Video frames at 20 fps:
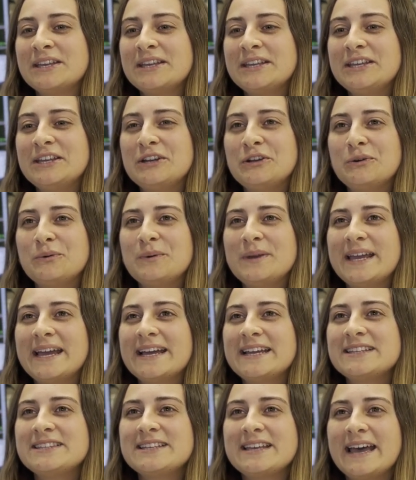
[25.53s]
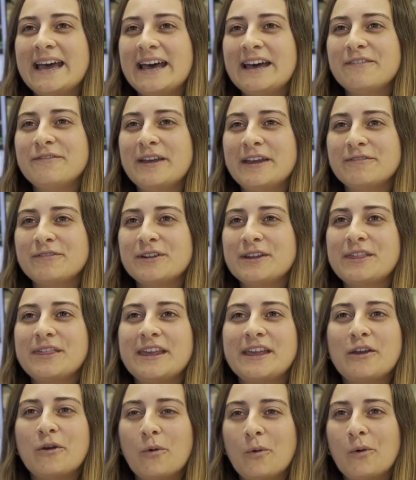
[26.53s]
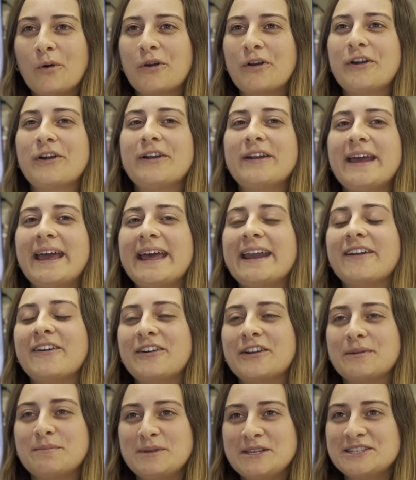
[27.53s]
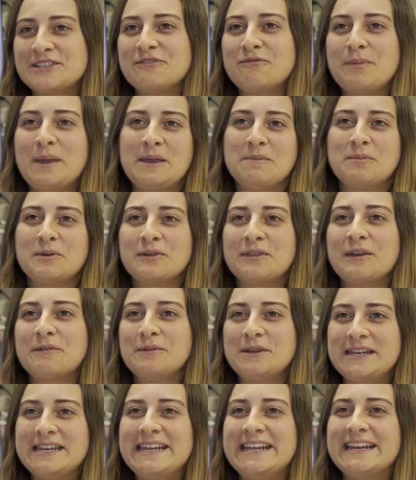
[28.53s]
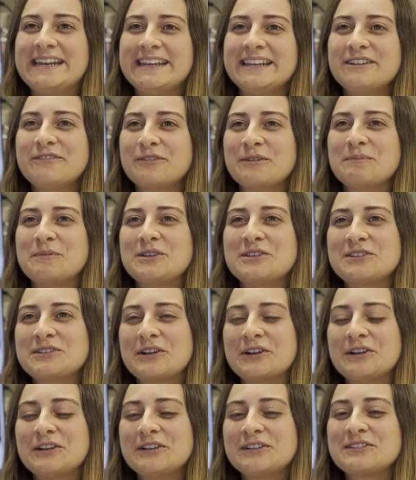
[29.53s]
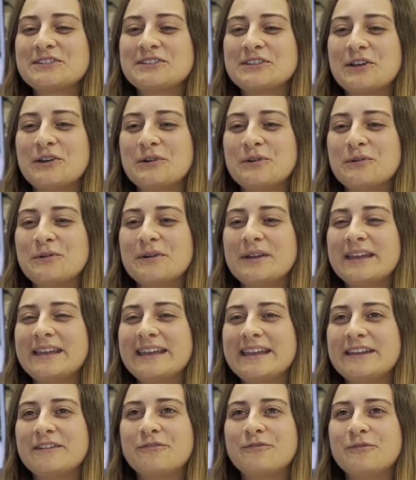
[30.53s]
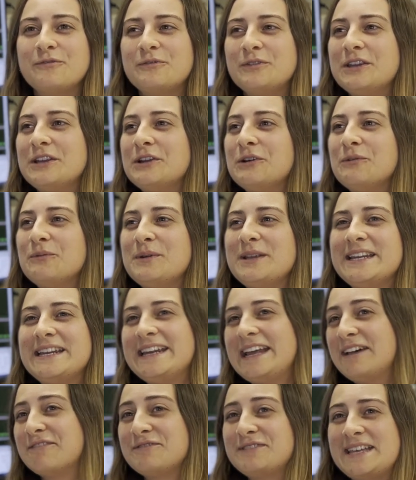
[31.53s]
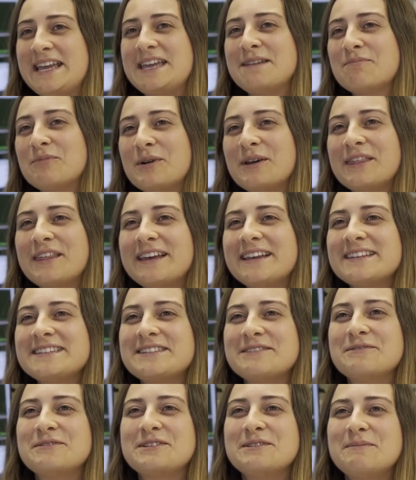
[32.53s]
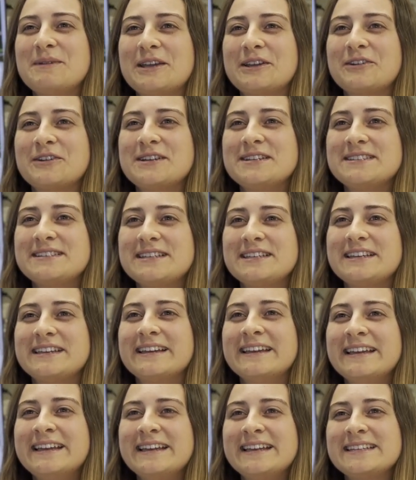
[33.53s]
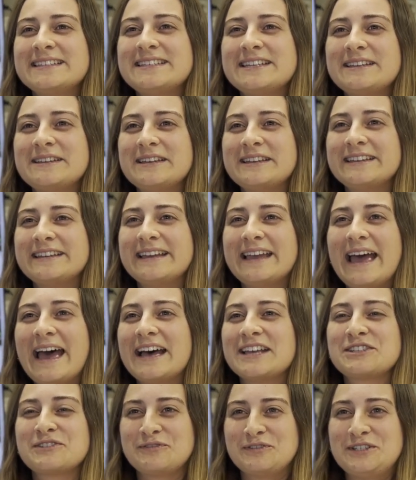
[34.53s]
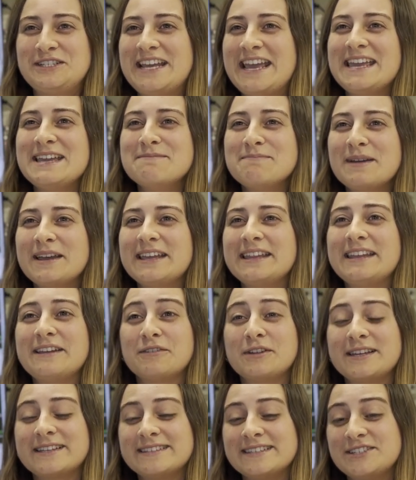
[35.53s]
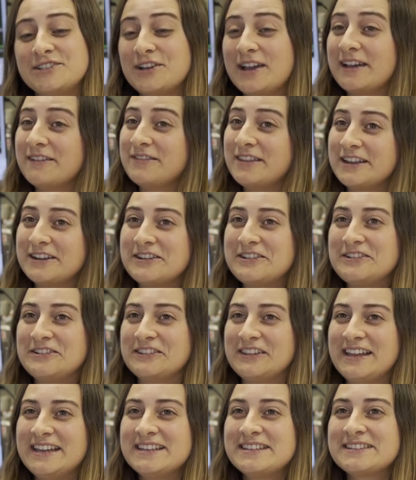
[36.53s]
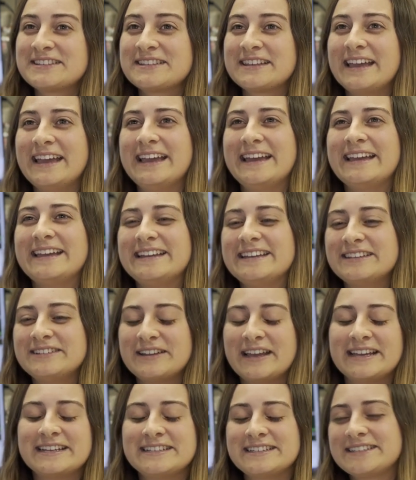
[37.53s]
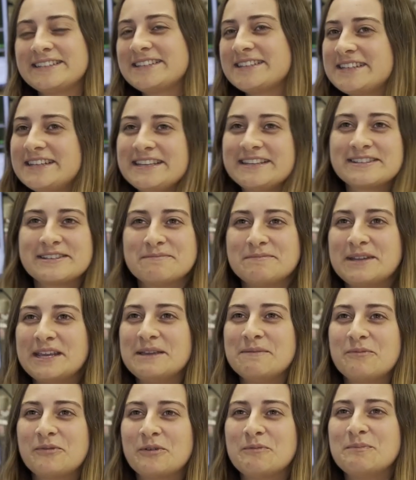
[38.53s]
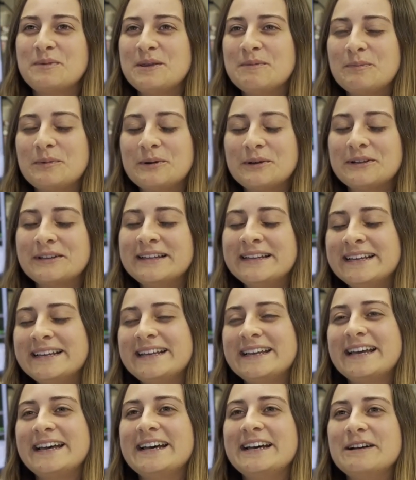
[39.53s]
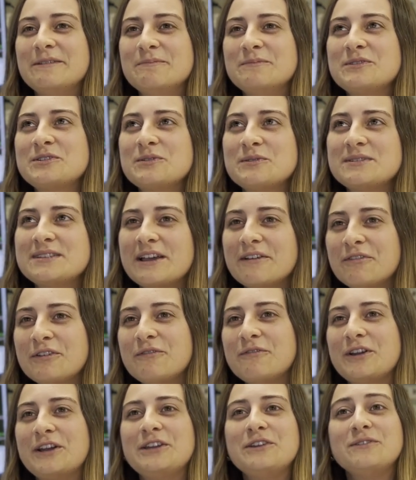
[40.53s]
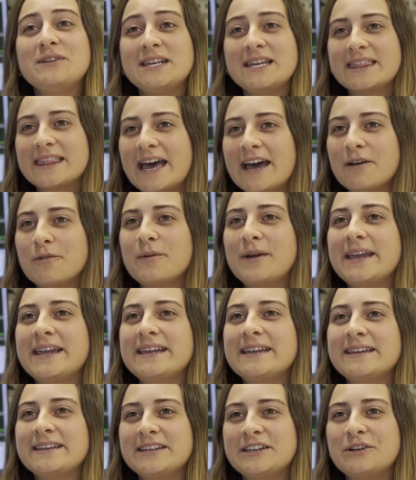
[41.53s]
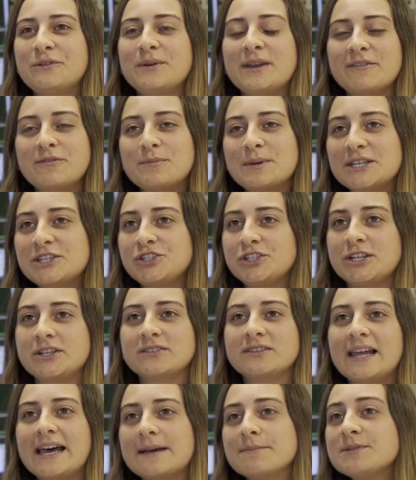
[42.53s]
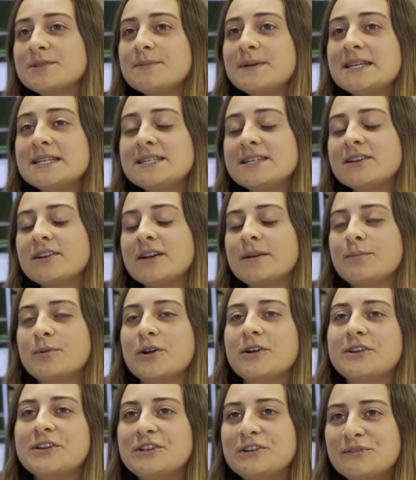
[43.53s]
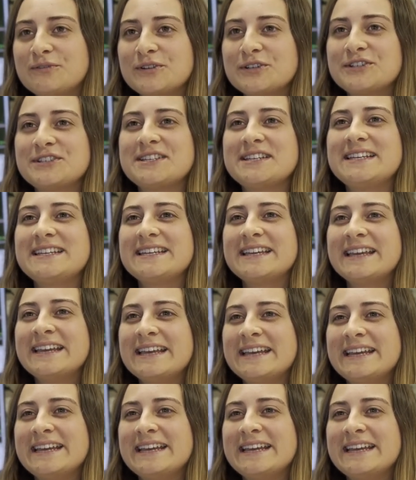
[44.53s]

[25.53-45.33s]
We had to have everything ordered and on a piece of paper that we needed from the start. So if, we didn't have tape with us, it was a bit crazy to ask for tape. And they were like, did you have that on your list? And had to sneak some tape from people. So it was definitely very unique that way. We have a big shared lab space here at Brock University.